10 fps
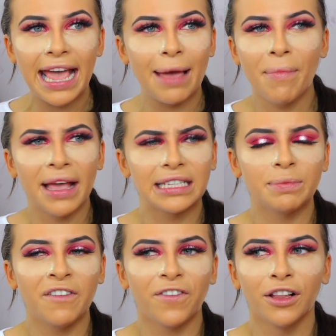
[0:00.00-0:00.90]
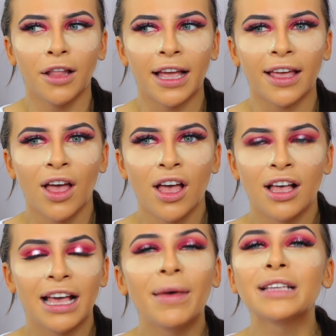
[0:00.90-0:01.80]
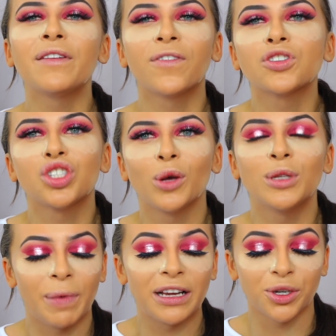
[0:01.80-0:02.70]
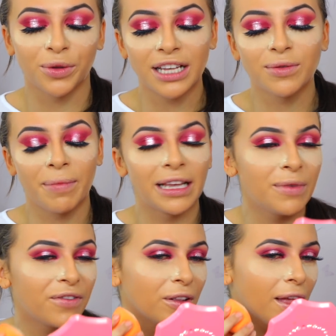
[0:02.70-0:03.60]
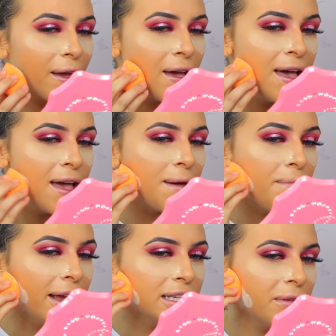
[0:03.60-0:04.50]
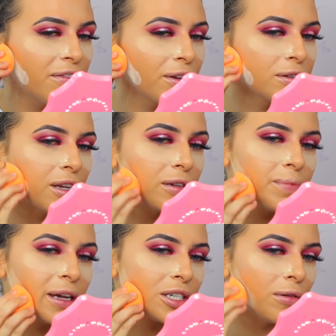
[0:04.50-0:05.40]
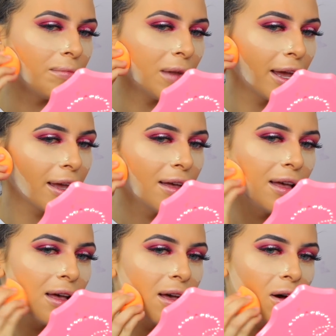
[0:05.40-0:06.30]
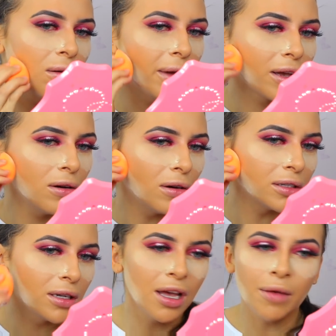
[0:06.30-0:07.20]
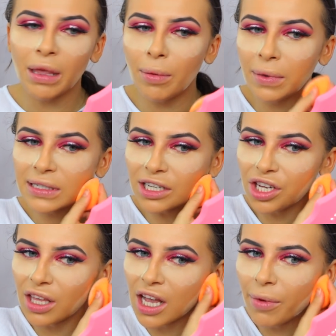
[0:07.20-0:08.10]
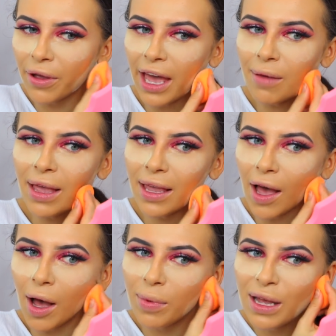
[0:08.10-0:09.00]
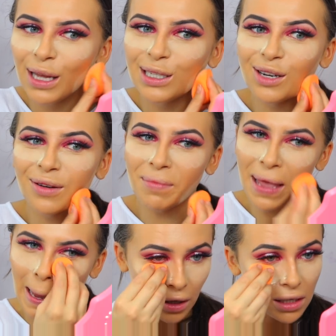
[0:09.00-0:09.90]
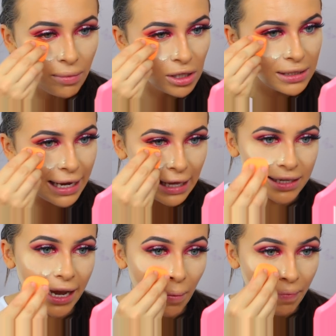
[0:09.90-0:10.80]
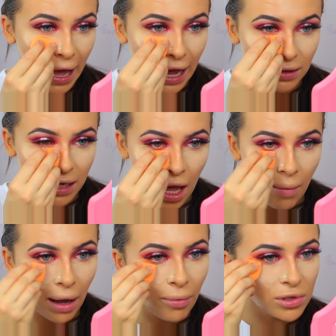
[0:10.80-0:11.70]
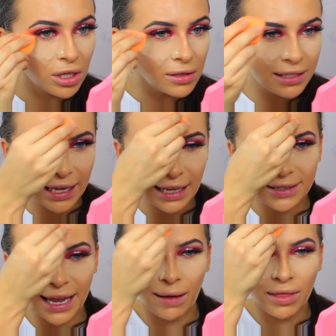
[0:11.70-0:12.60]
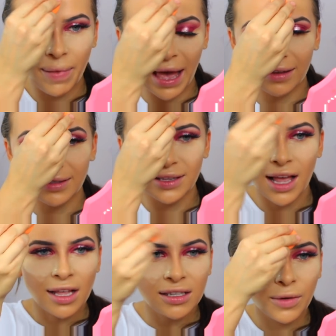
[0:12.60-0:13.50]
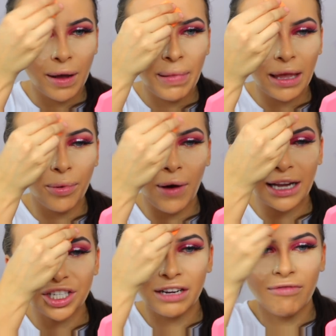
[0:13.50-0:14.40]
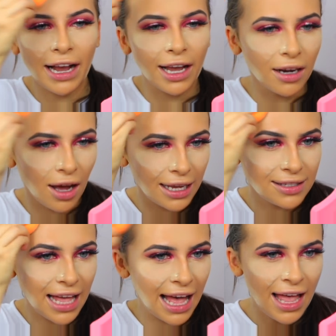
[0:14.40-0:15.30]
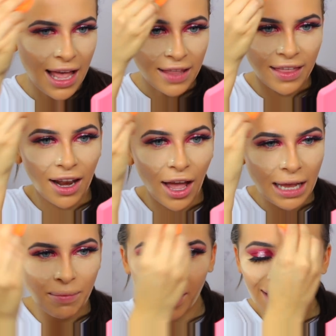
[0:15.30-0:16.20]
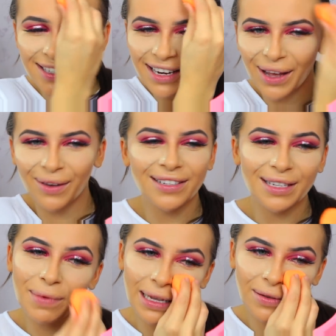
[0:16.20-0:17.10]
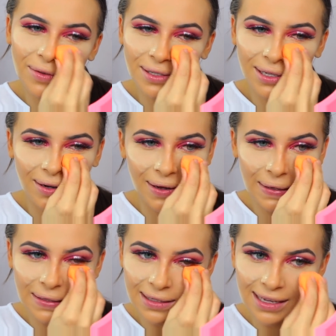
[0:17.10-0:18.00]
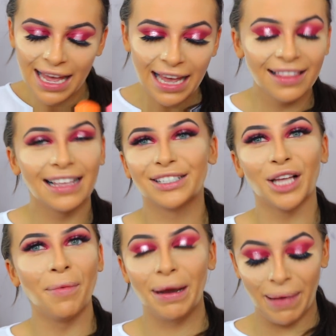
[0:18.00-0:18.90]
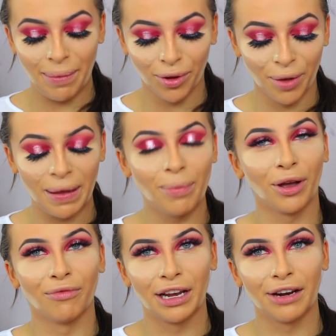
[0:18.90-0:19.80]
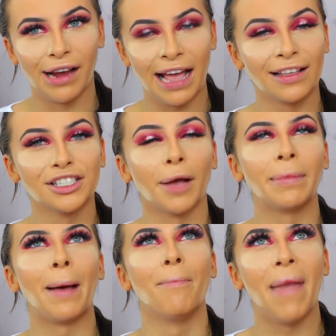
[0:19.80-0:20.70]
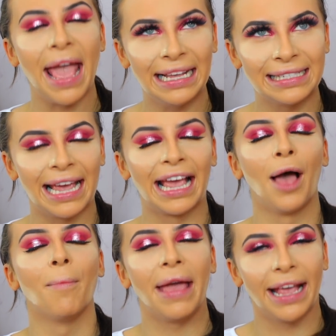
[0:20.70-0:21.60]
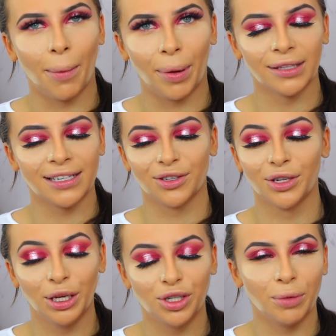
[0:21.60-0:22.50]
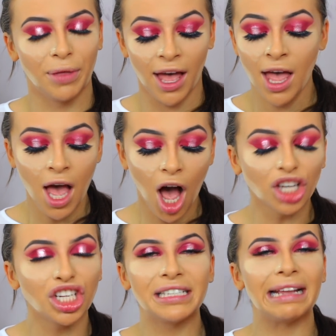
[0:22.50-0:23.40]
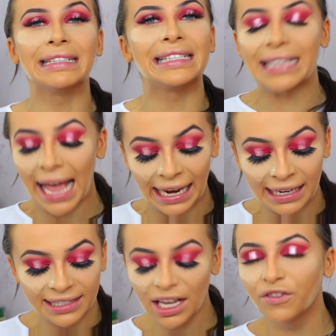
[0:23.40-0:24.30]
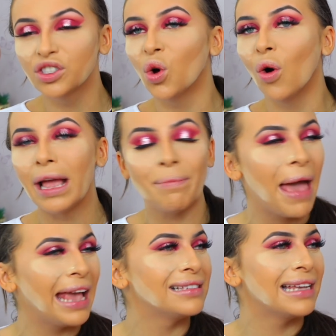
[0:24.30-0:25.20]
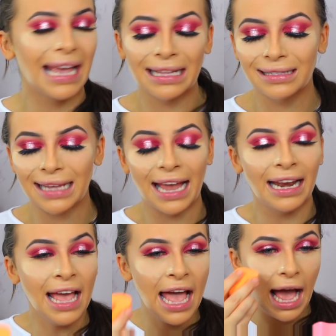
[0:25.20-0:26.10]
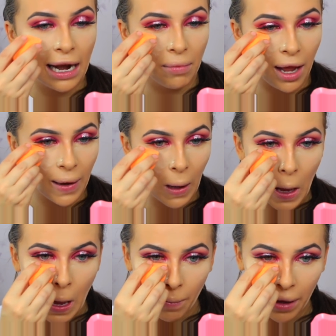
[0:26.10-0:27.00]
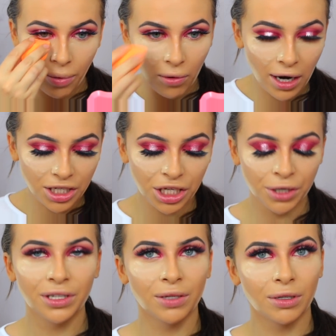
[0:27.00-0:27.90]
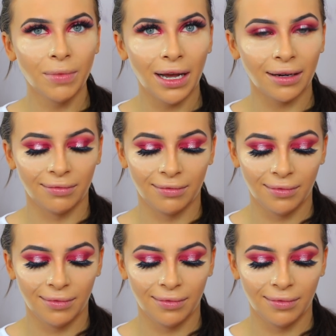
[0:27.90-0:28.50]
it makes me feel like, it makes me feel so special. That's what it makes me feel like. It makes me feel so special. I'm like, oh my God, people must actually think I'm okay at makeup. Do you know what I mean? Because I'm not sitting here saying I'm bad, but I'm also not sitting here saying I'm the best. So when people actually recognise that they like my, I don't know, it just makes me feel so nice. Because there's so many people that people can recreate. There's so many amazing makeup artists on YouTube that are just insane. Self-taught, amazing, insane. And I'm like, people are actually choosing to watch mine.